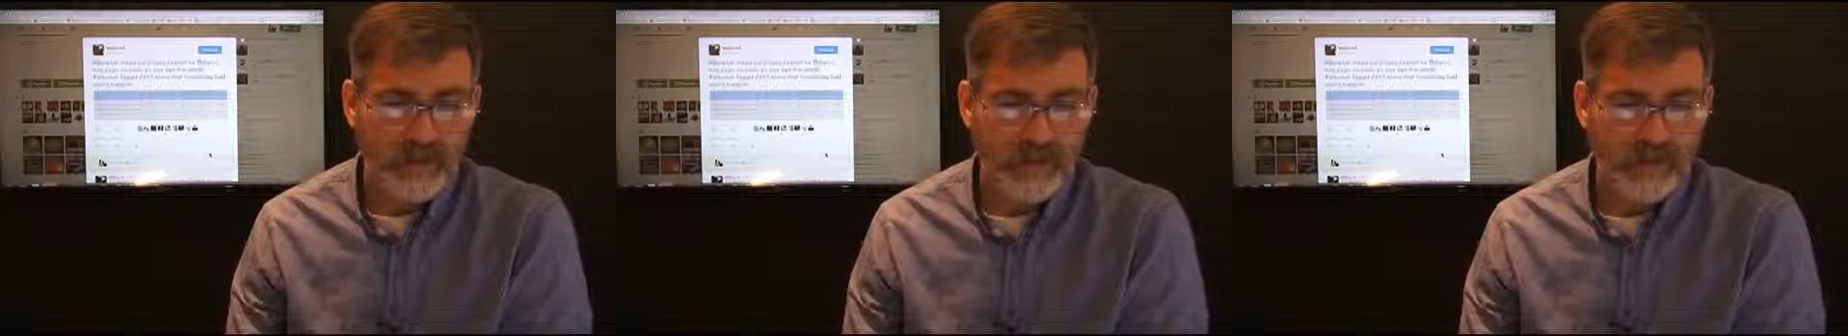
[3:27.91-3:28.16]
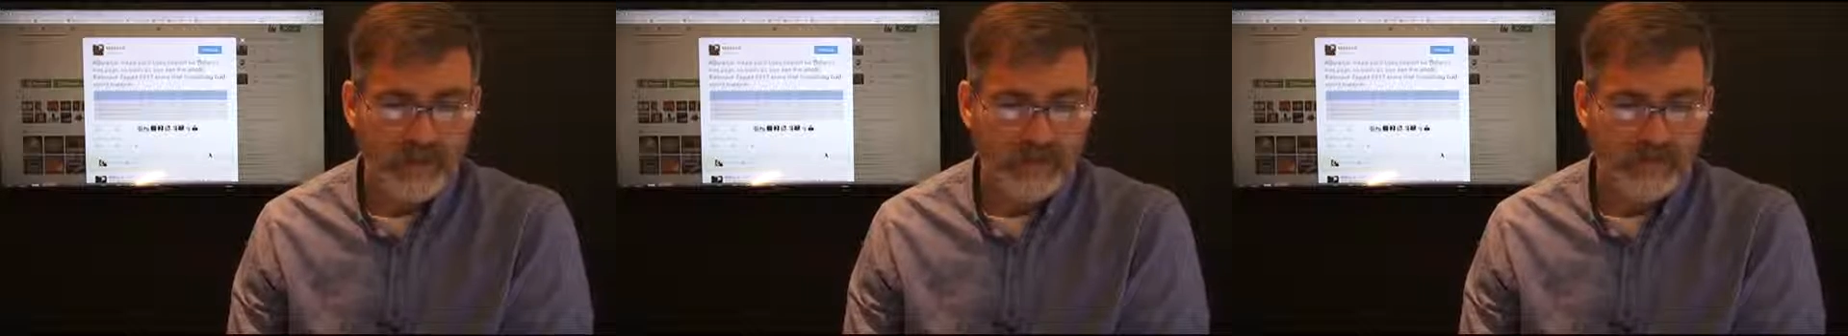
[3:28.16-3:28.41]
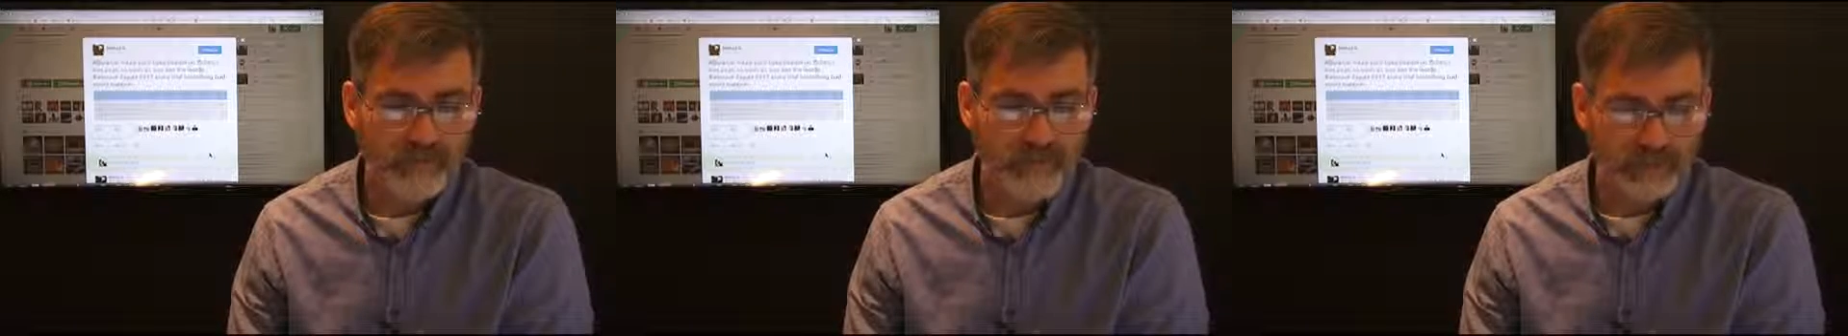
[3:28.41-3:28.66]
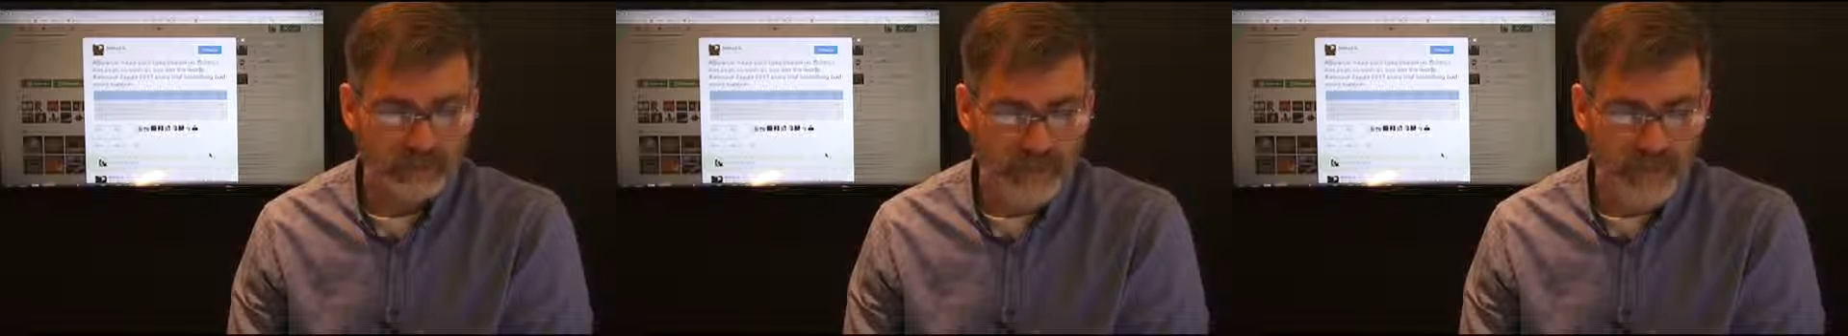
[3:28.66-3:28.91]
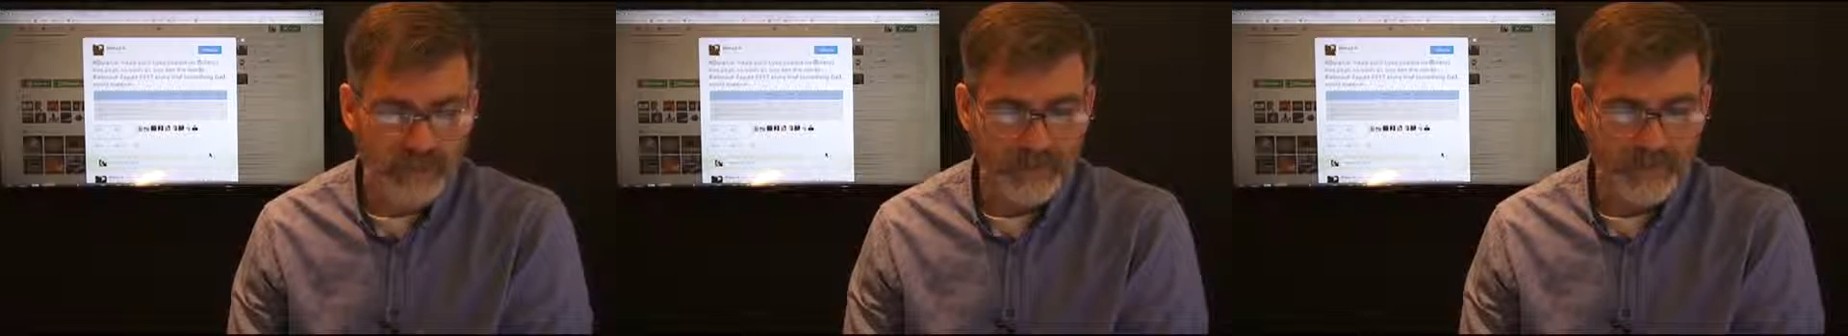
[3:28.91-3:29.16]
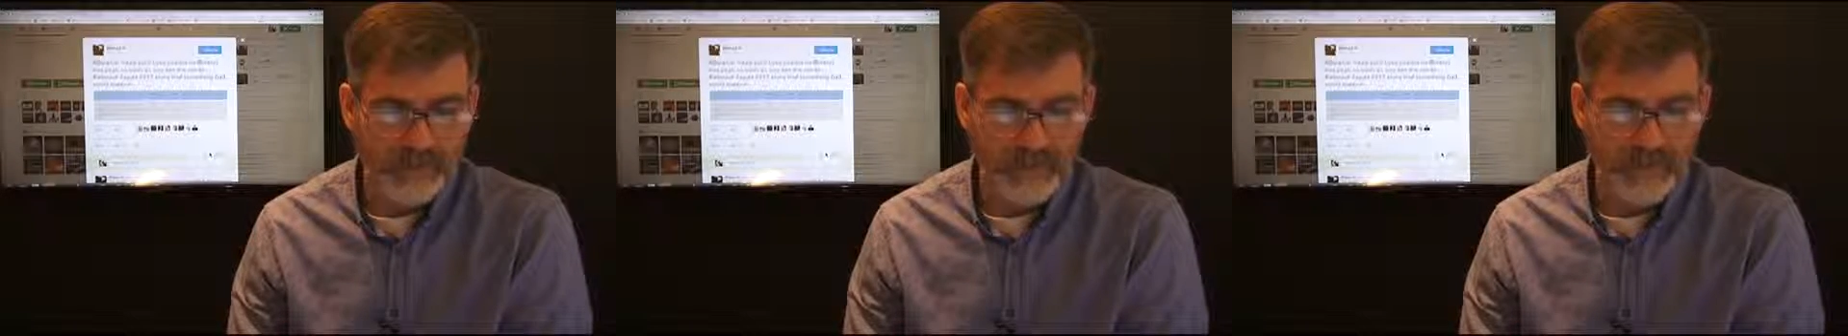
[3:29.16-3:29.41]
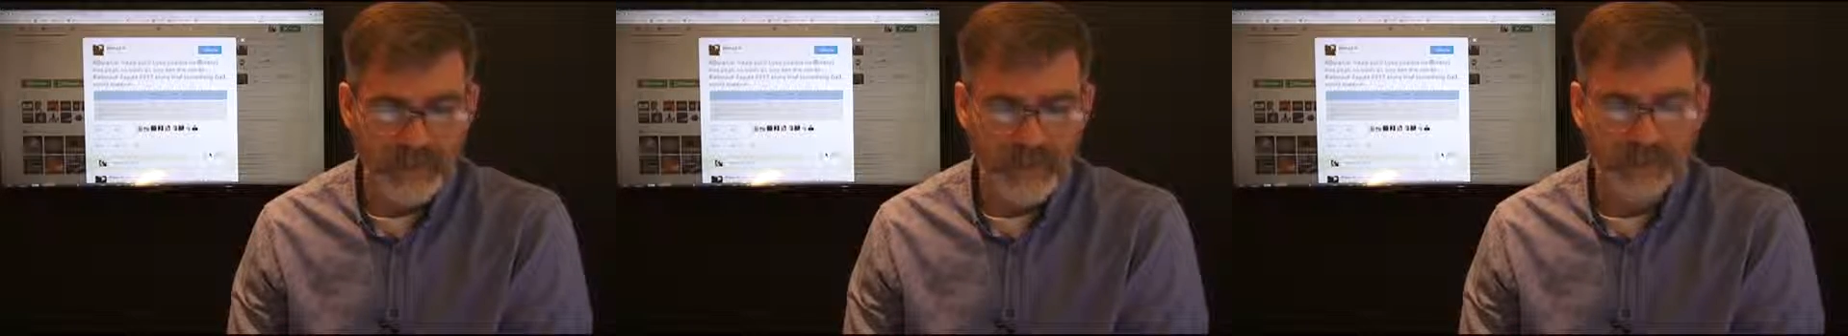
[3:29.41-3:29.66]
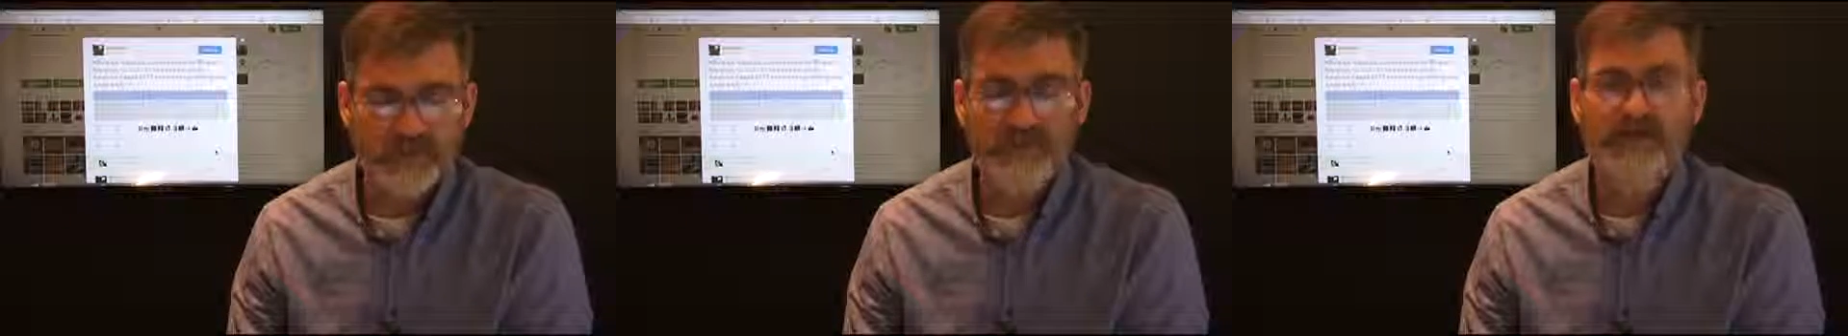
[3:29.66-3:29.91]
A good friend of mine, the
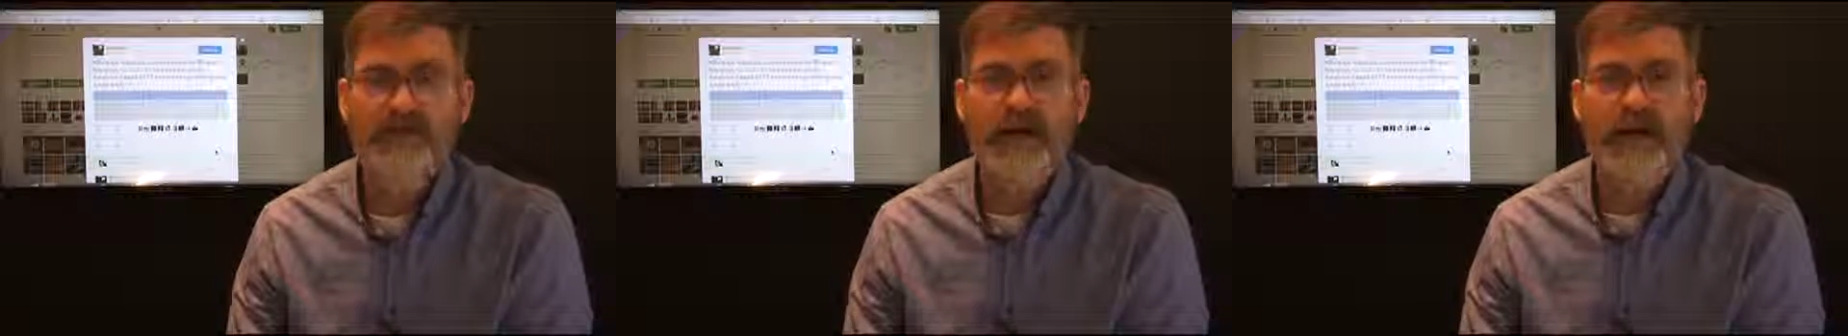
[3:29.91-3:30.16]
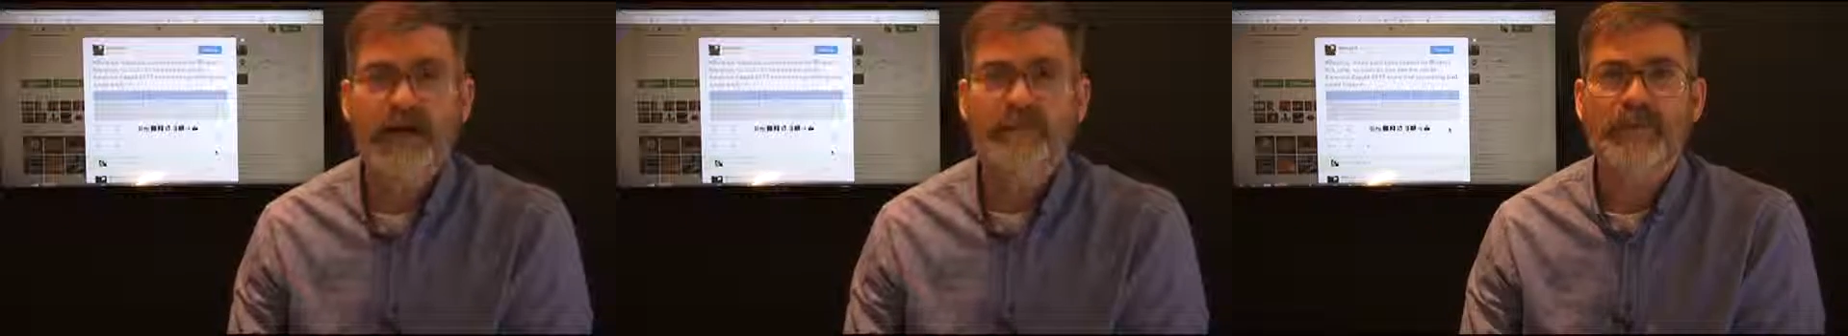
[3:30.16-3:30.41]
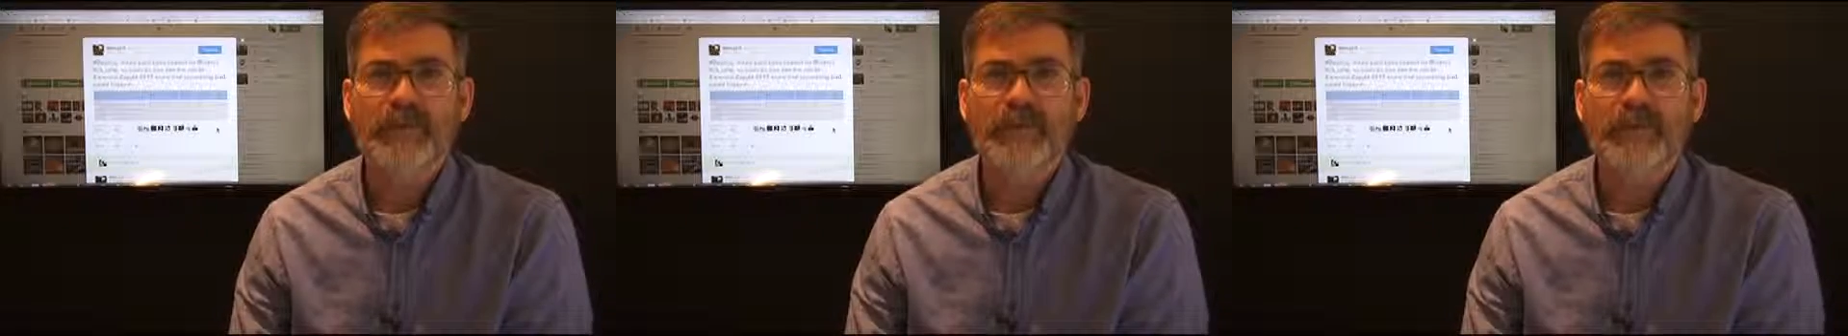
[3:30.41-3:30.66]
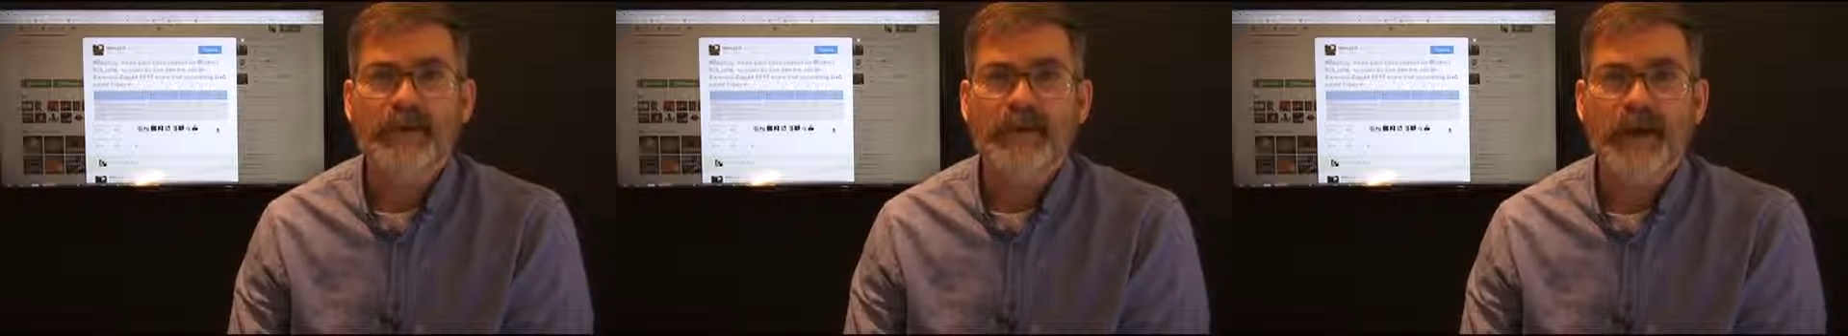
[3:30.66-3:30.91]
Bielski family,